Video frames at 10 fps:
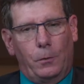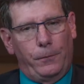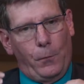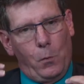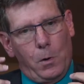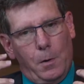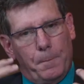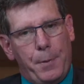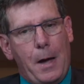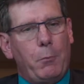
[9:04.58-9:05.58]
for
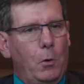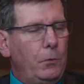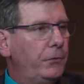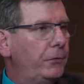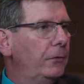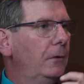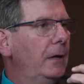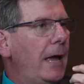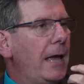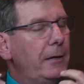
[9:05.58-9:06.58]
bubbles
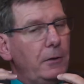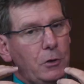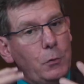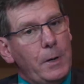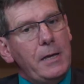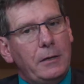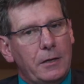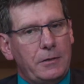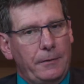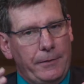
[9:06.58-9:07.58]
and
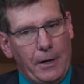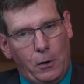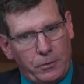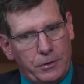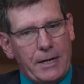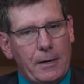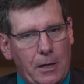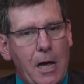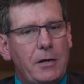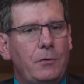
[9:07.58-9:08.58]
uniqueness of the ultrasound
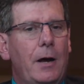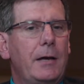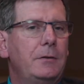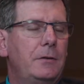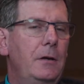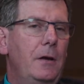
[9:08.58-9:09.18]
contrast